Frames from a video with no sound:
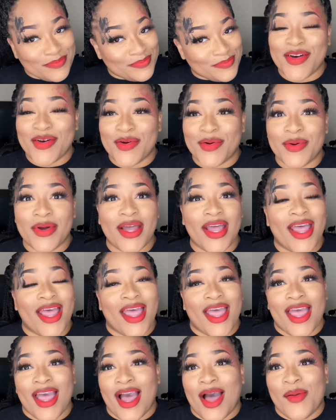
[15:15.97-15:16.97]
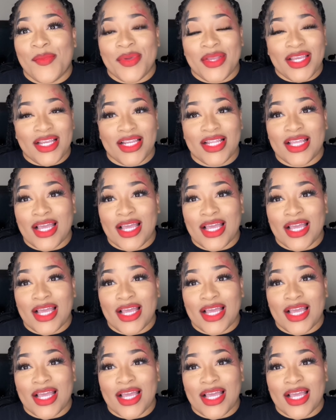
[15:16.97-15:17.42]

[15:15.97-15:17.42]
So I mean,